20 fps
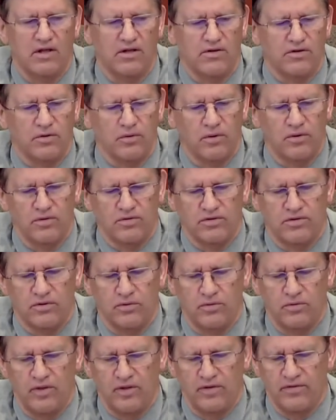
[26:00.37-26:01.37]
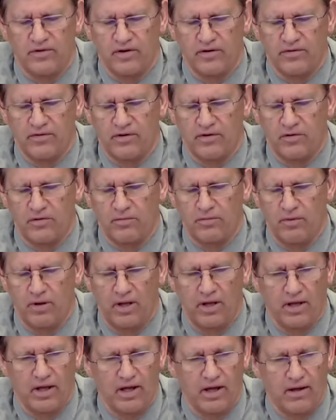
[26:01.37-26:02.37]
to their new
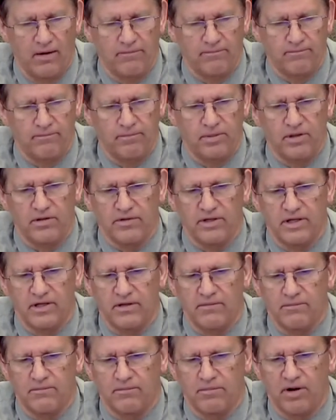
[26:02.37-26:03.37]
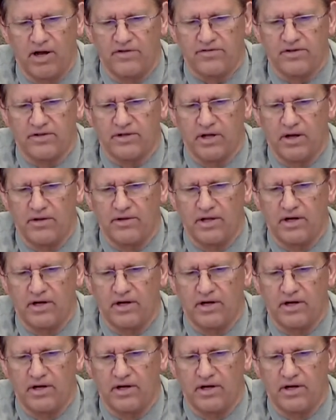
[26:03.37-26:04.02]
building project down there